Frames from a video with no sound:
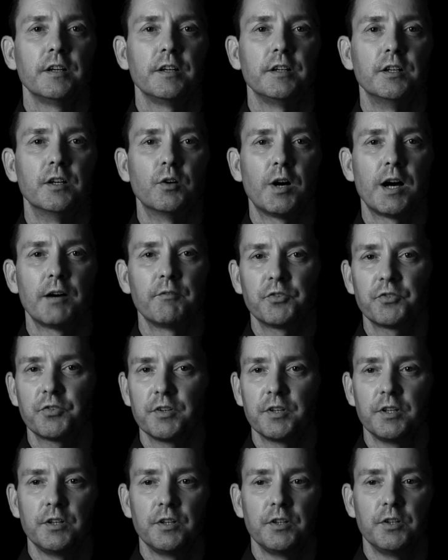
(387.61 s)
You know,
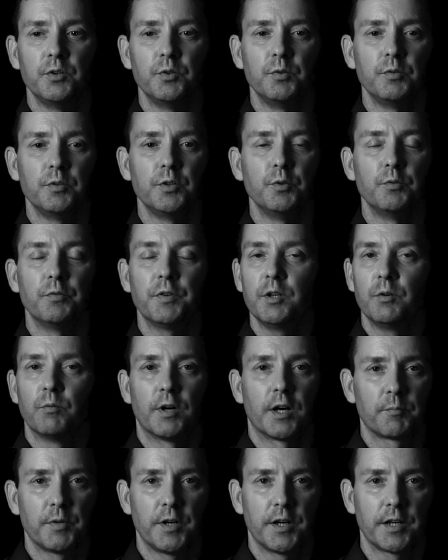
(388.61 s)
obviously you you've hit
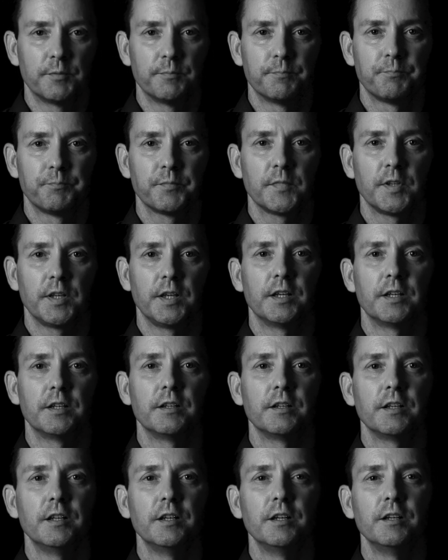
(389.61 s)
rock bottom,
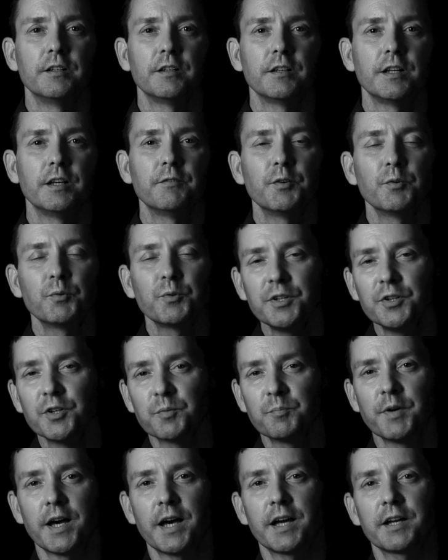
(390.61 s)
and, and and if you really
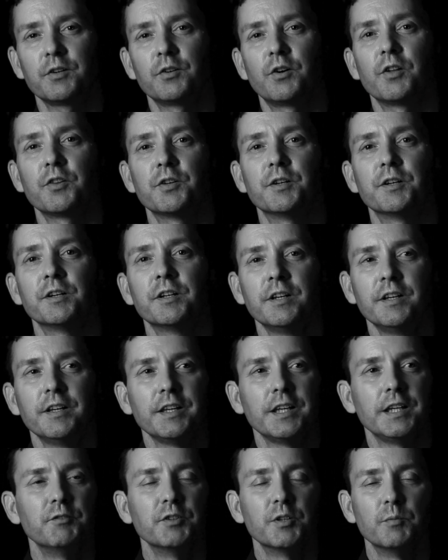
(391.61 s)
look back at all the
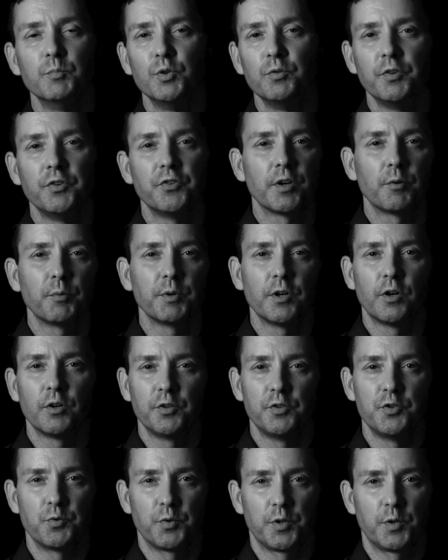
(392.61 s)
even the movies that we
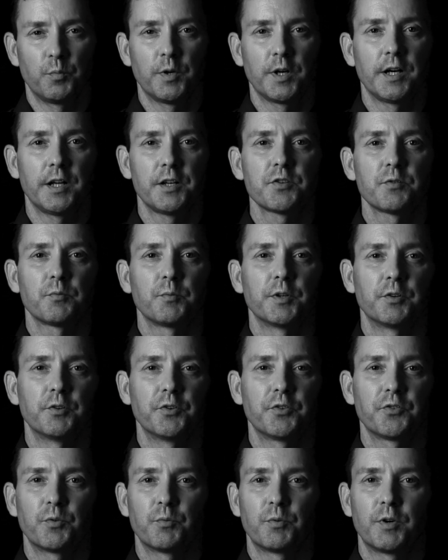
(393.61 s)
all enjoy to watch, whether
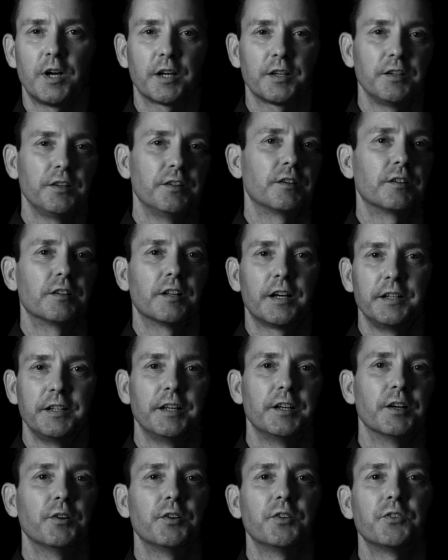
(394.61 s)
it's the Rocky or the
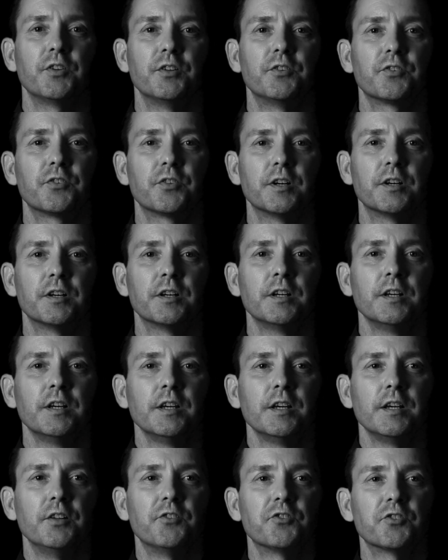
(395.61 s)
Gladiator, it's it's the
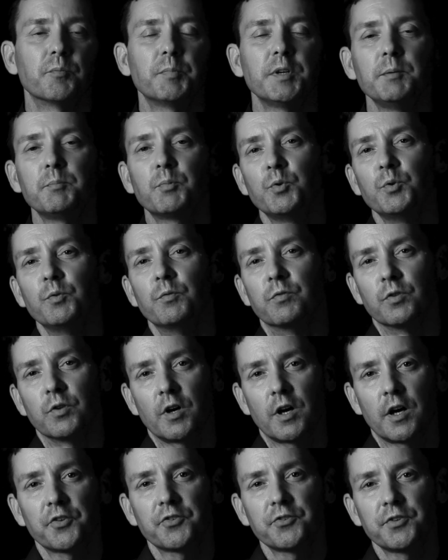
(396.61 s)
it's the people who've
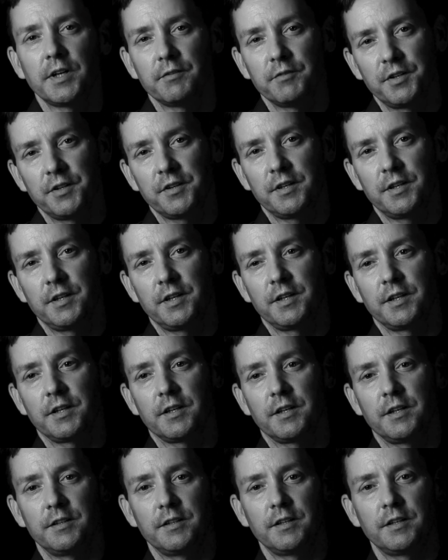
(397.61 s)
lost
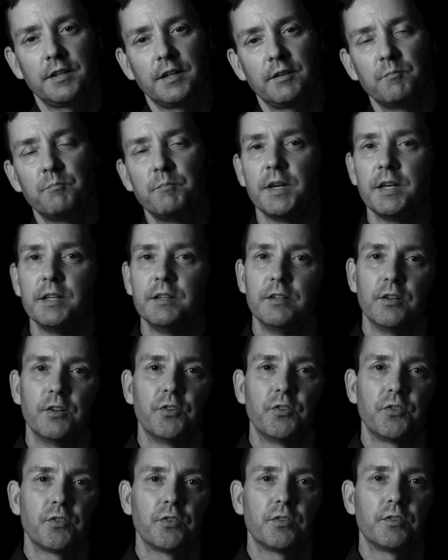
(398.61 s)
everything and then have made
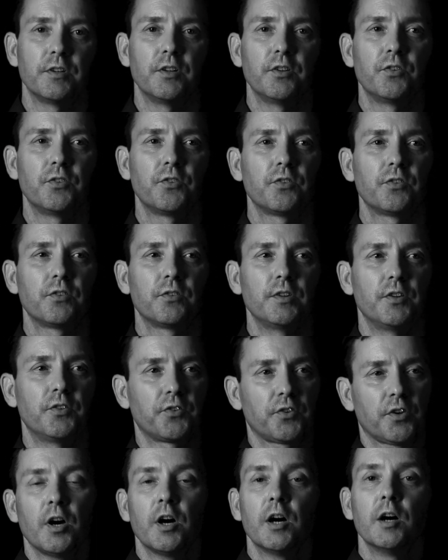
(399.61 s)
this this
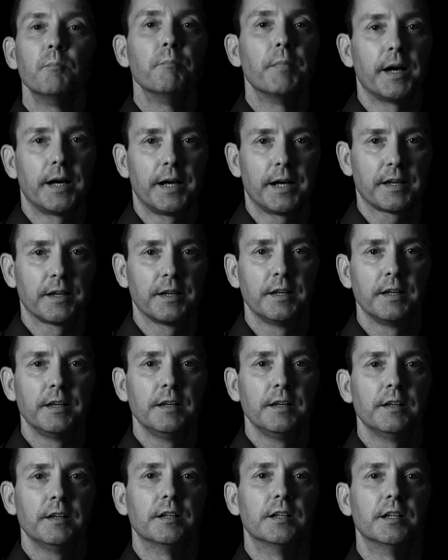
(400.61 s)
this comeback
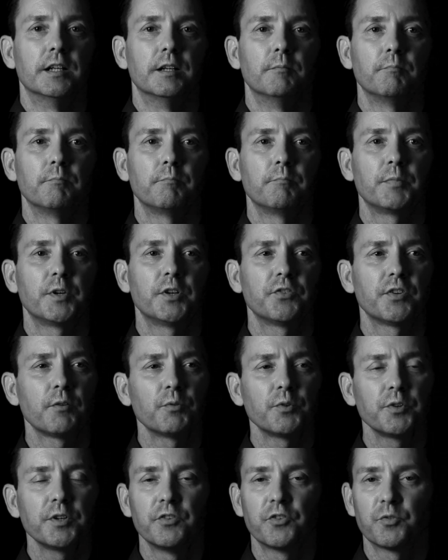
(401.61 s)
um, because that
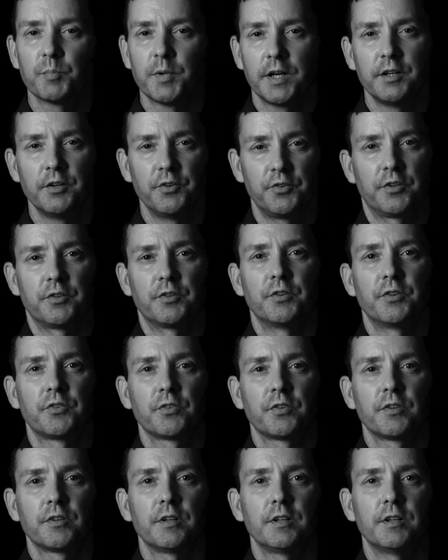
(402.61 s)
really inspires
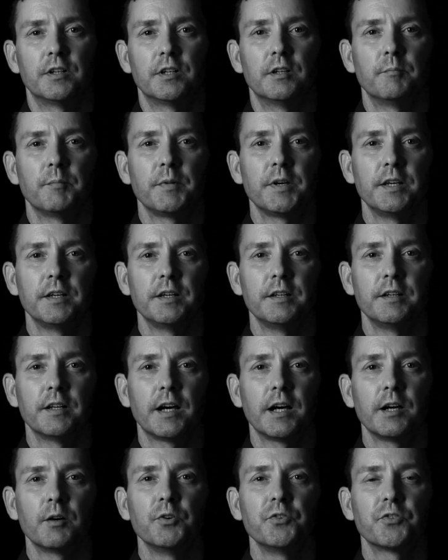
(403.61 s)
others. Um, and
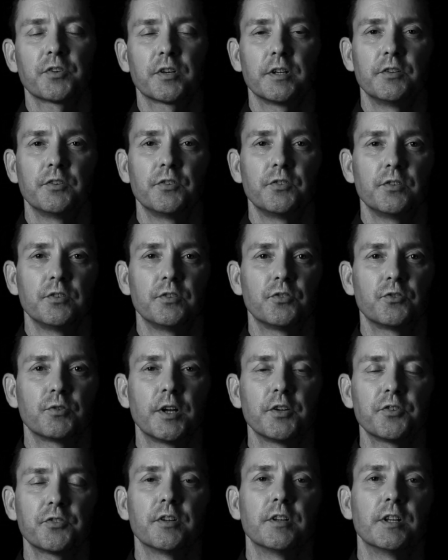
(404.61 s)
I always kind of
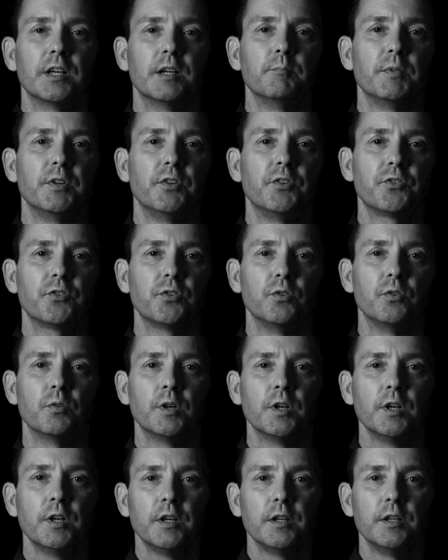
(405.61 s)
stress to them as to
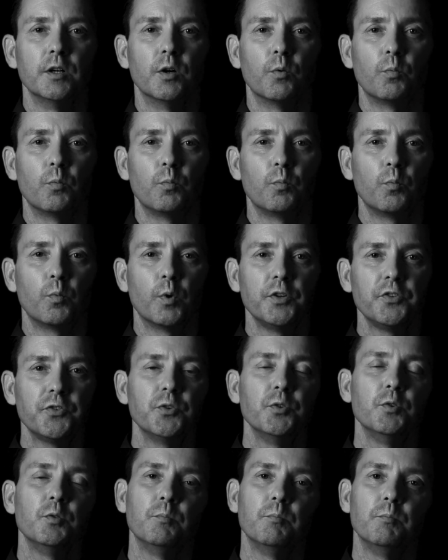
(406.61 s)
you know
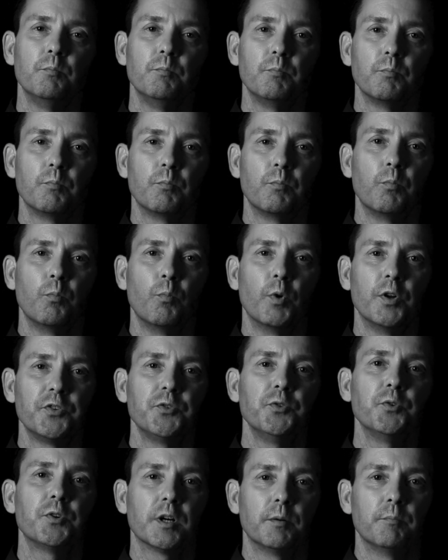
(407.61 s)
once you
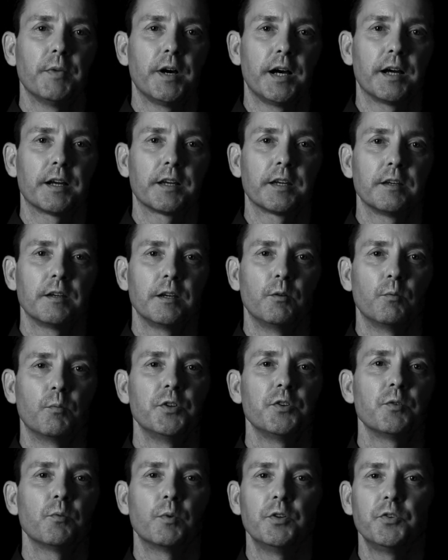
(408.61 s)
once you come back and
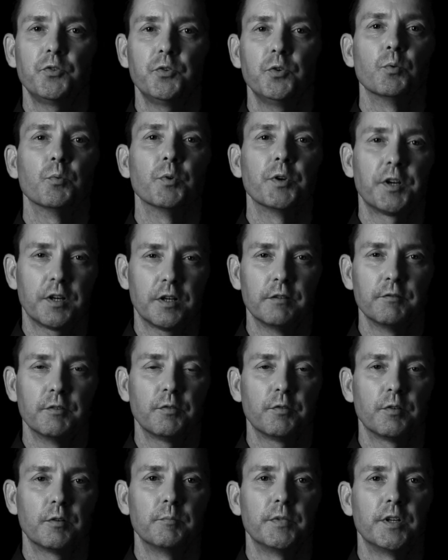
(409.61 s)
when, once you recover
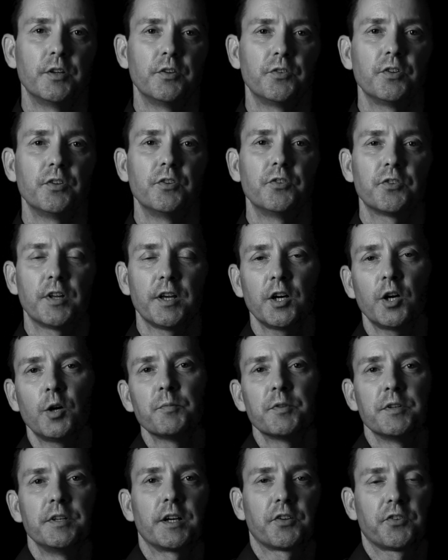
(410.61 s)
from this is to
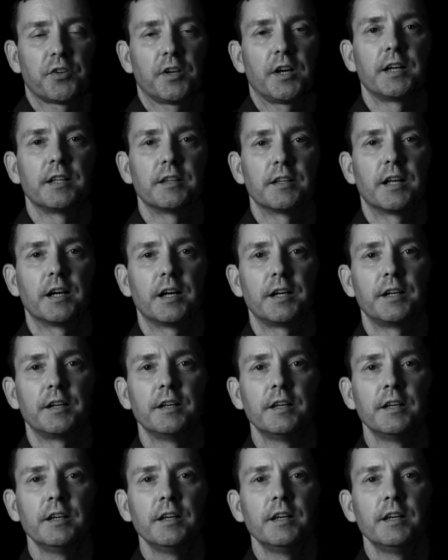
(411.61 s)
help the next guy in
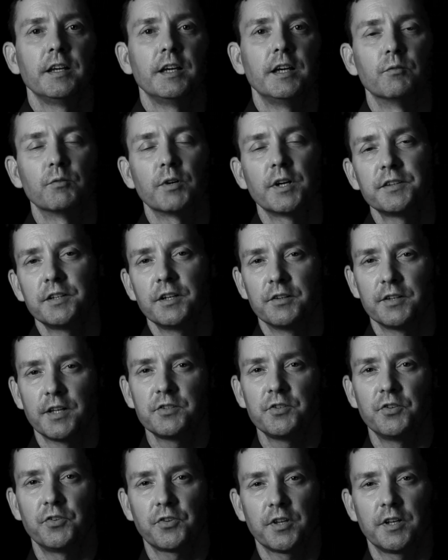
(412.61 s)
line and right there
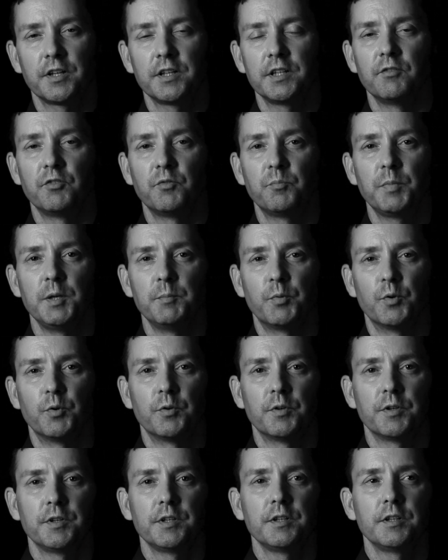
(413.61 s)
that just kind of gives
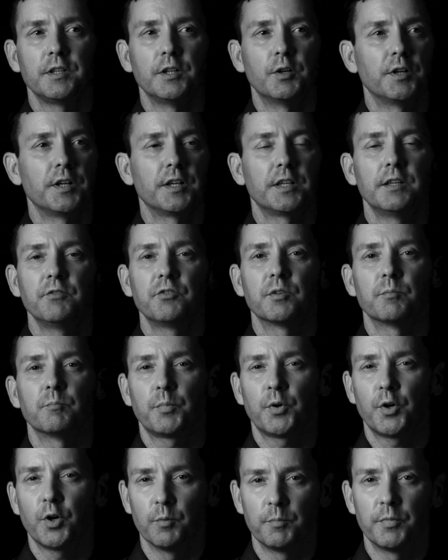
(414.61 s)
people you know it gives
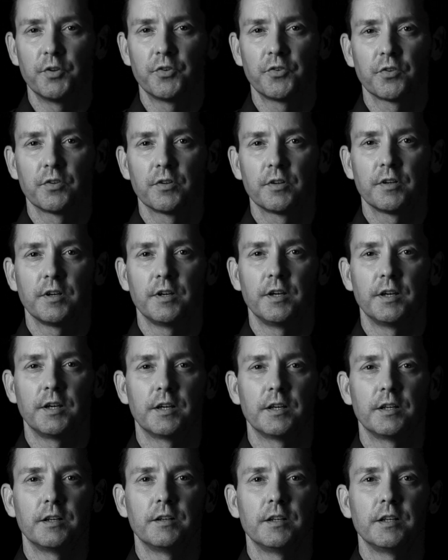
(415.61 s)
them purpose
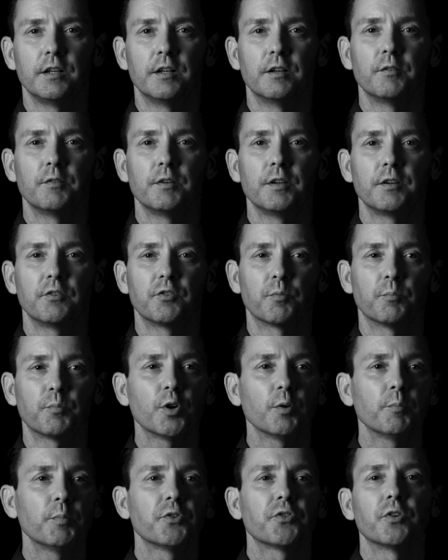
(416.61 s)
and you know it gives them
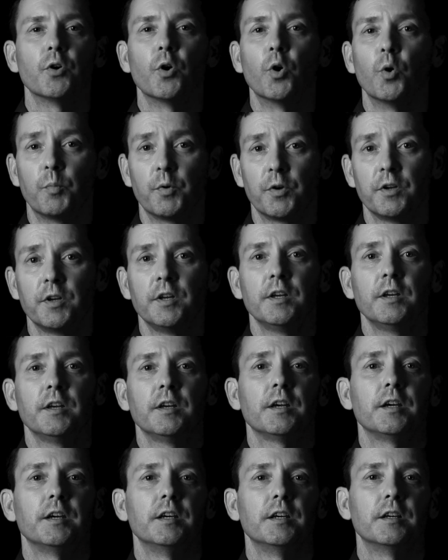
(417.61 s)
purpose and hope
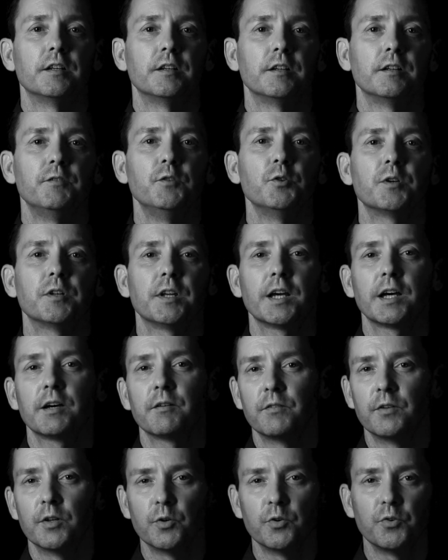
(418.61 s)
and if you can
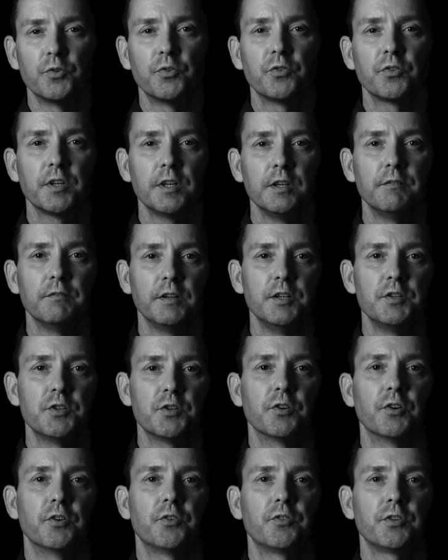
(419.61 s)
have those key
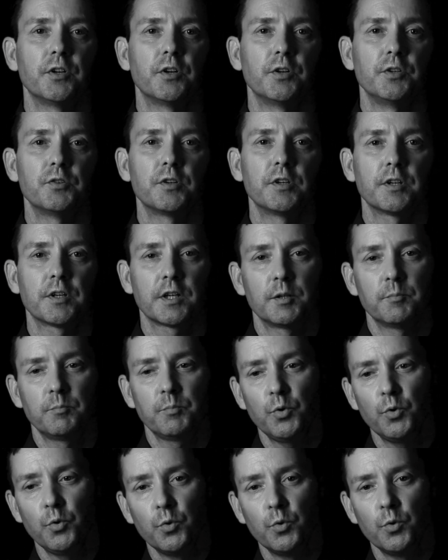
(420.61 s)
features you know you can kind of